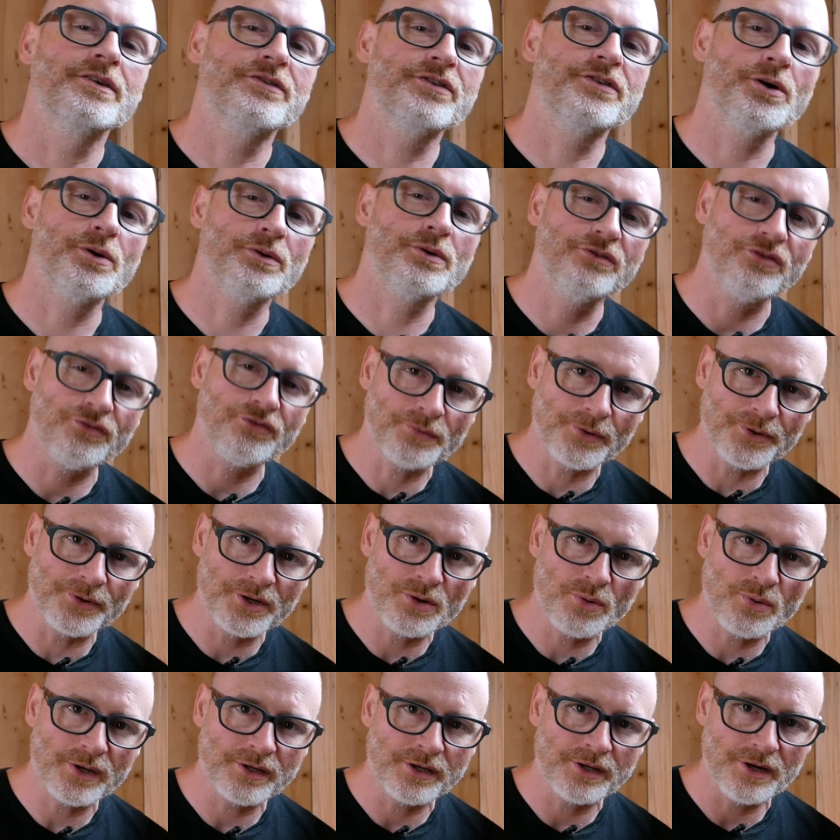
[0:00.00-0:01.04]
So just really
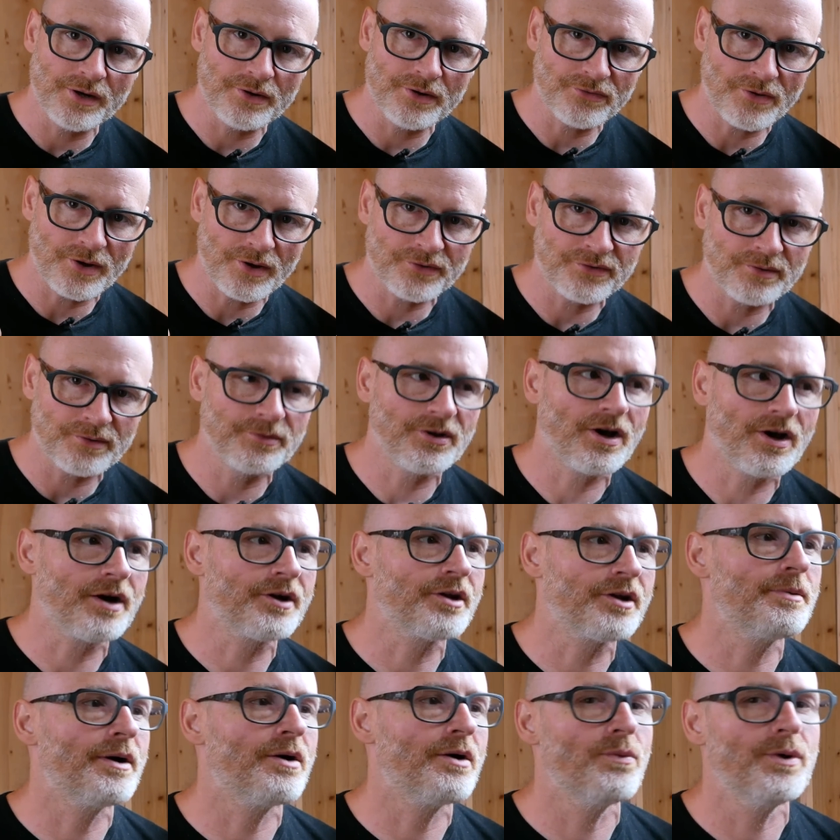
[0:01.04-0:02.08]
quick here, as long as I'm
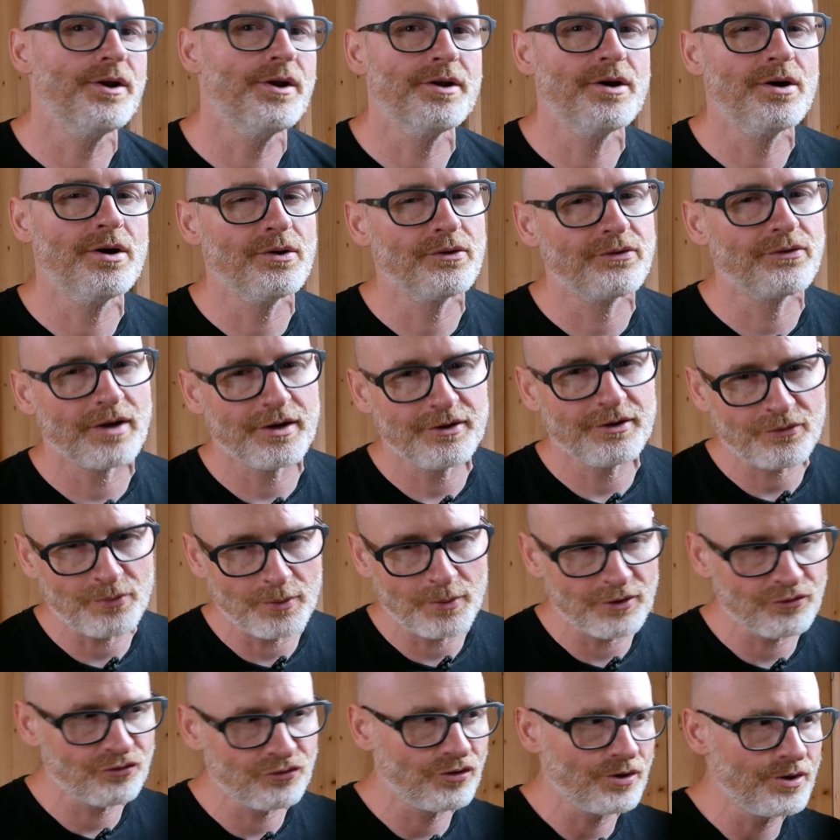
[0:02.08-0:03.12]
talking about windows, I just
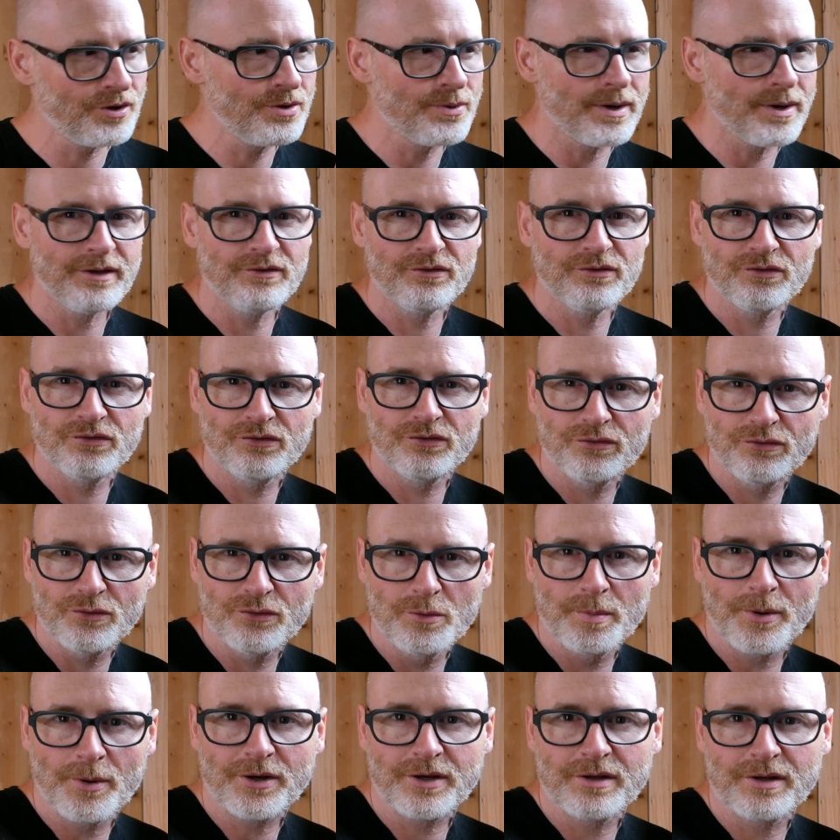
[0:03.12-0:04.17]
want to show you a
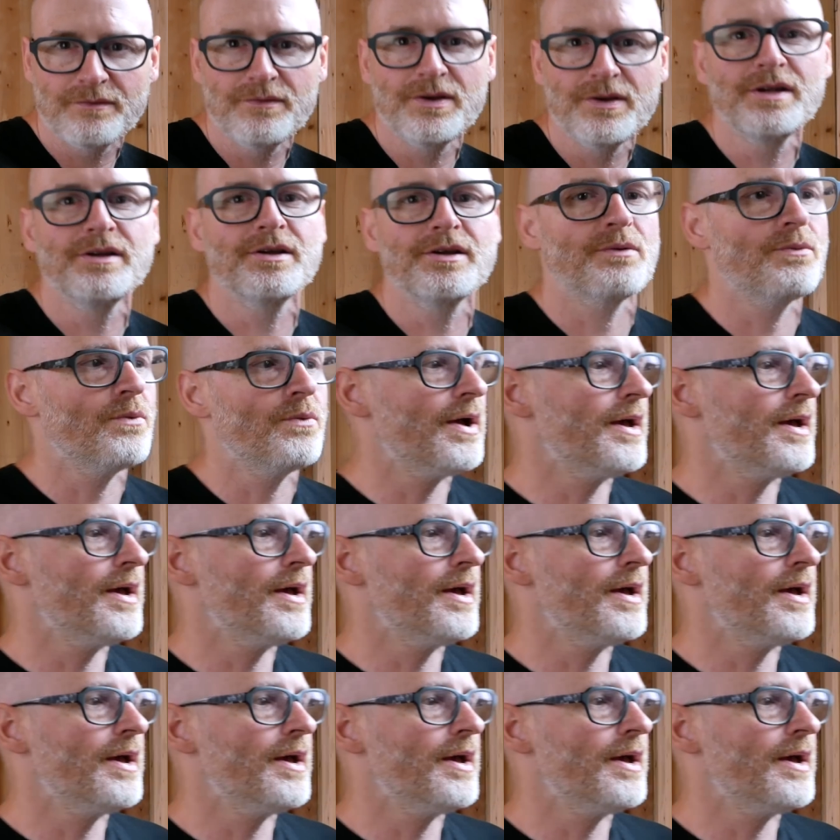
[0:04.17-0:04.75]
super convenient